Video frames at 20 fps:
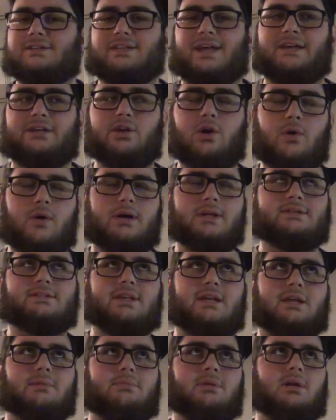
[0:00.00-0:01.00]
I know I
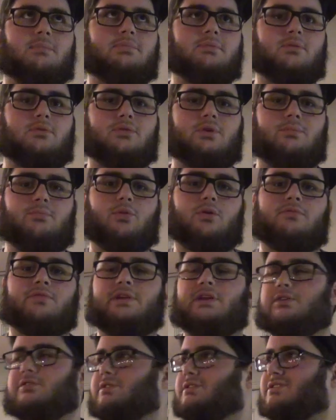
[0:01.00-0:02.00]
said I'd be uploading more
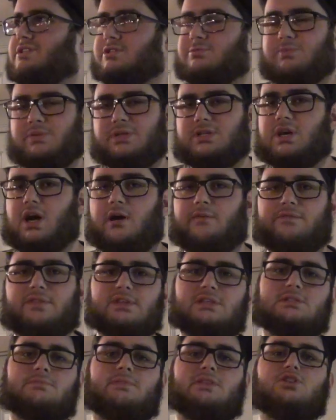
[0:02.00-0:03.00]
videos. It's just been tough.
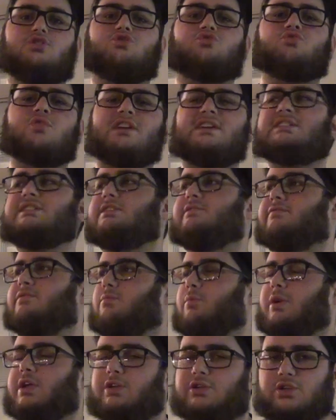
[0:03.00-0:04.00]
Things have been crazy for
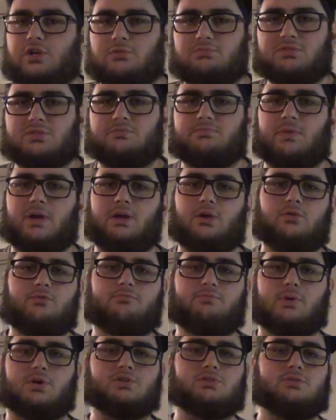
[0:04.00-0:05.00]
me in terms of my own
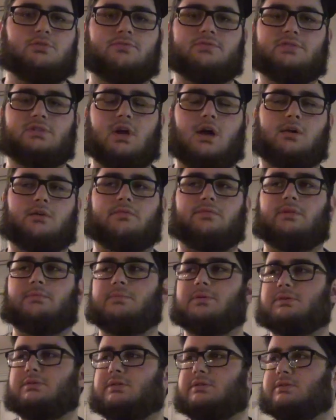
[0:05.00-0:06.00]
personal photography
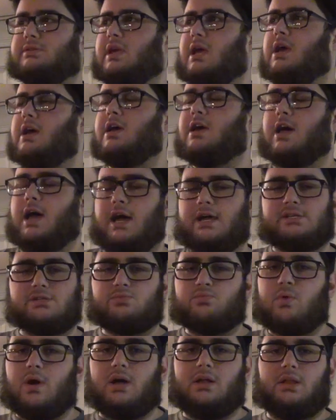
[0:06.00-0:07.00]
business,
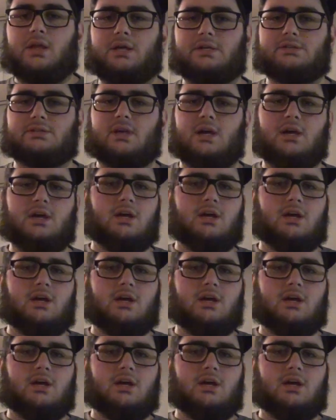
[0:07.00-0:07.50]
as well as,